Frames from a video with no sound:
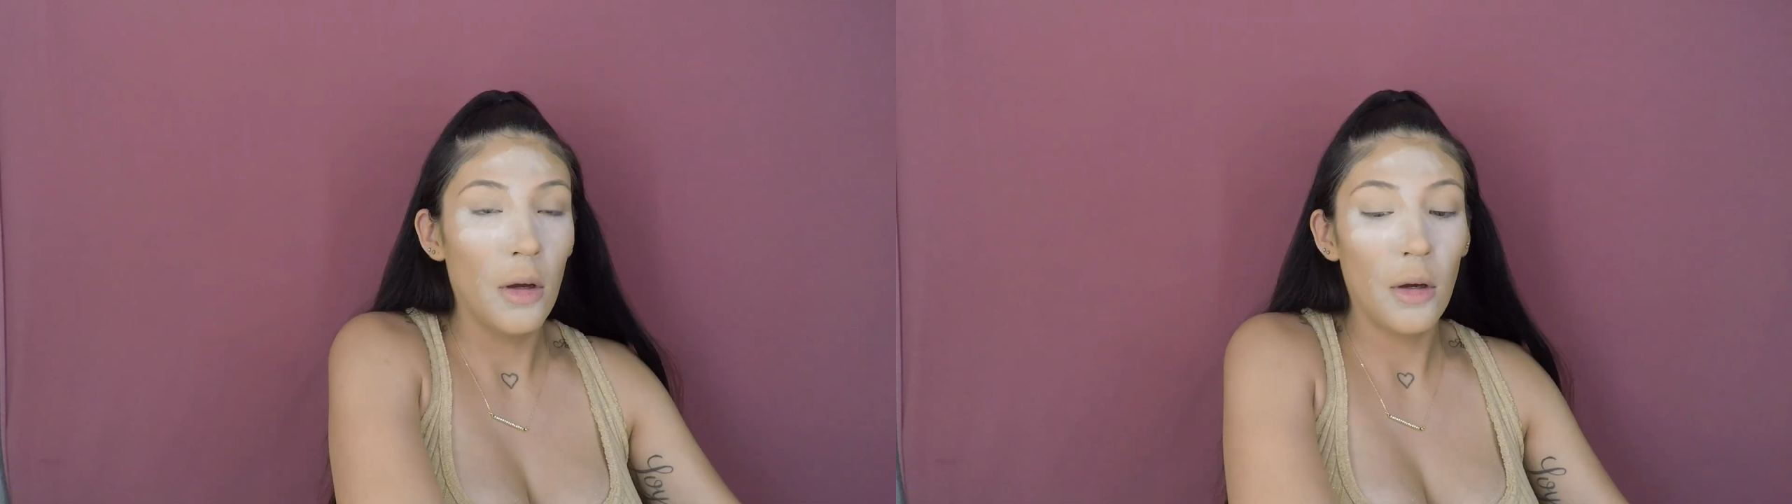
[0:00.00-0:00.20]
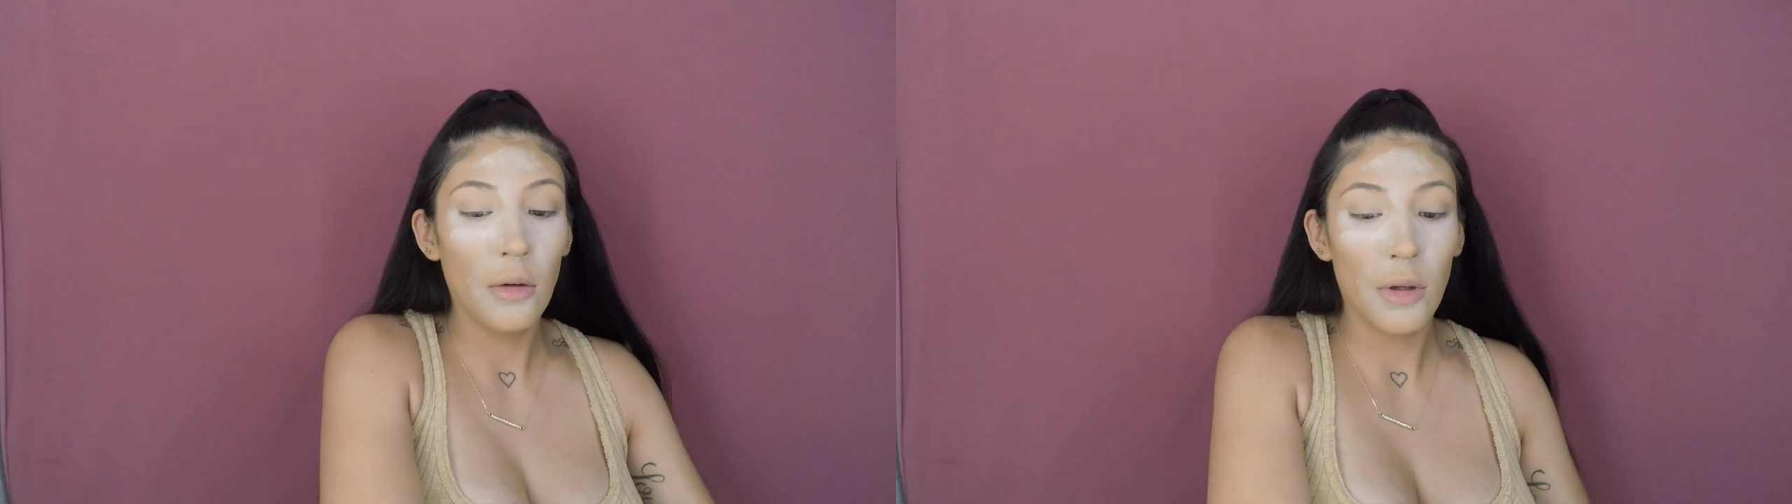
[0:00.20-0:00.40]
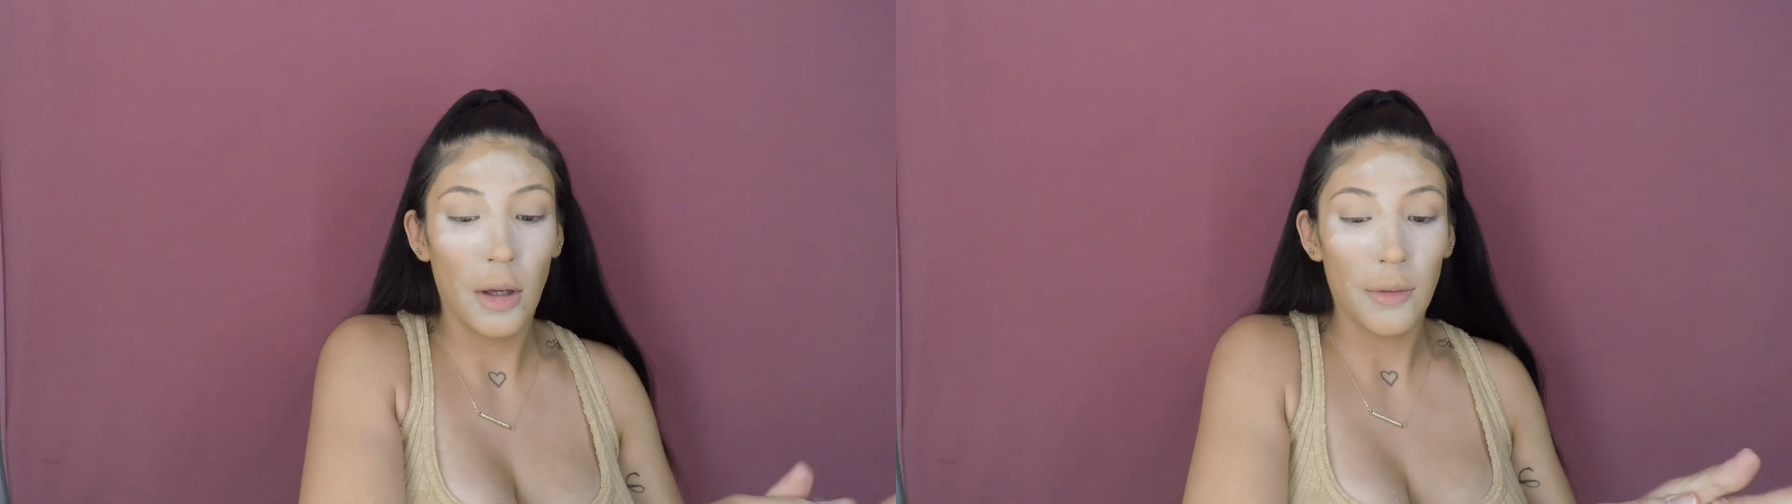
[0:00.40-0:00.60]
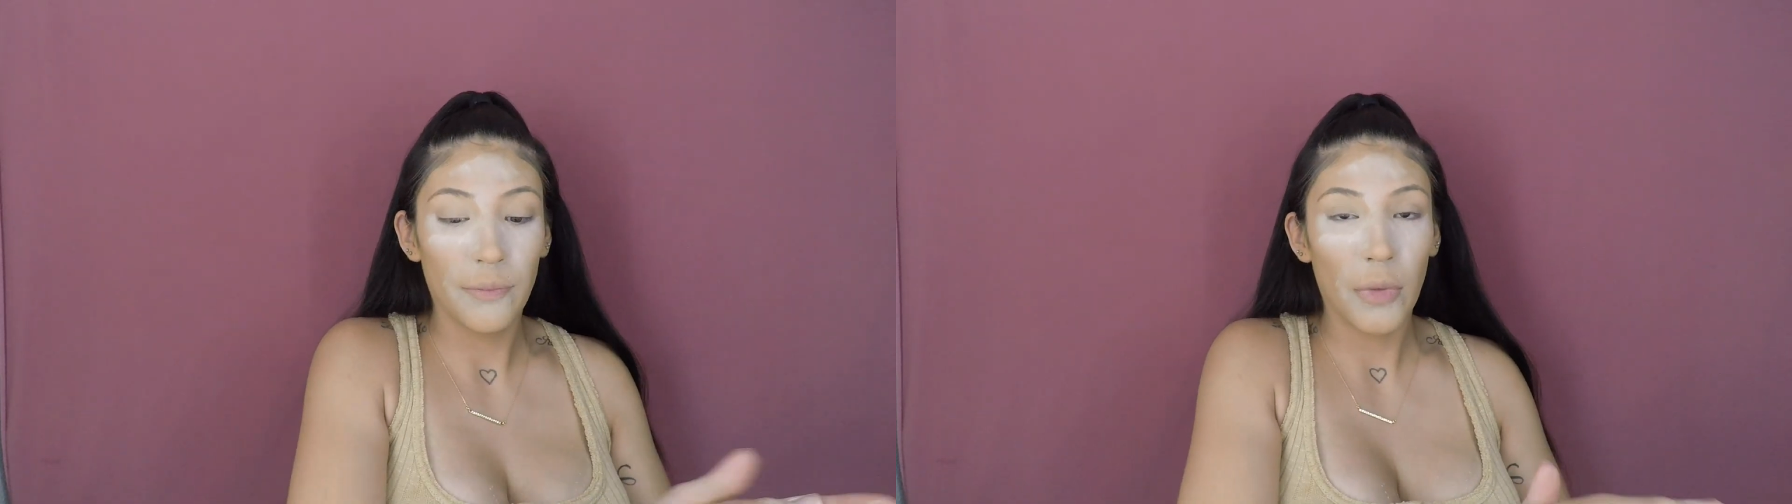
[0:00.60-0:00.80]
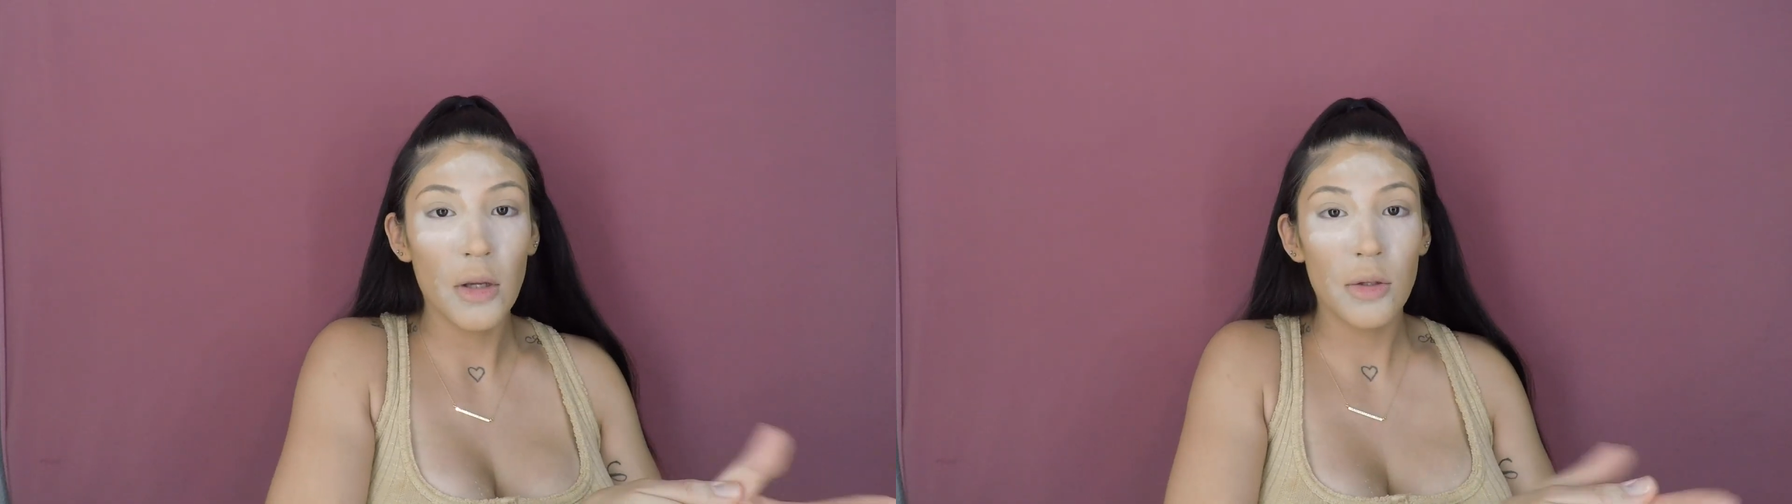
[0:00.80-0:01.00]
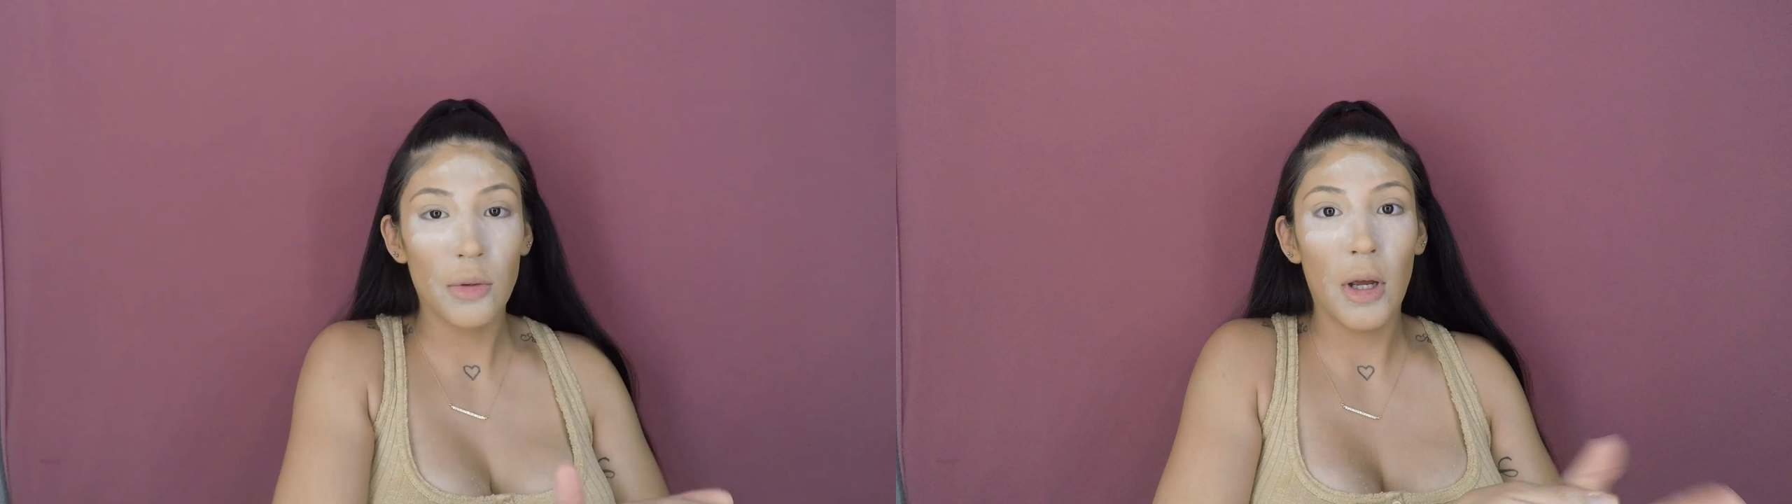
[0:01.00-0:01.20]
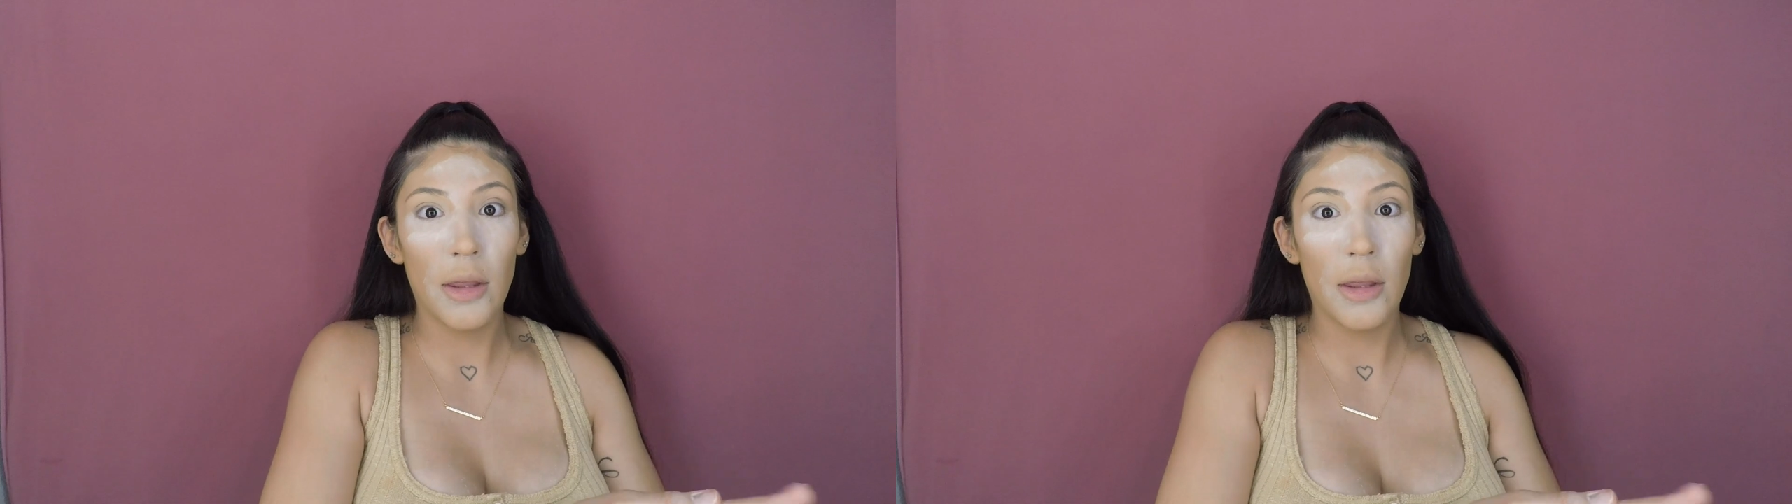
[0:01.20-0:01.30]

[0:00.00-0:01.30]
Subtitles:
Okay, so now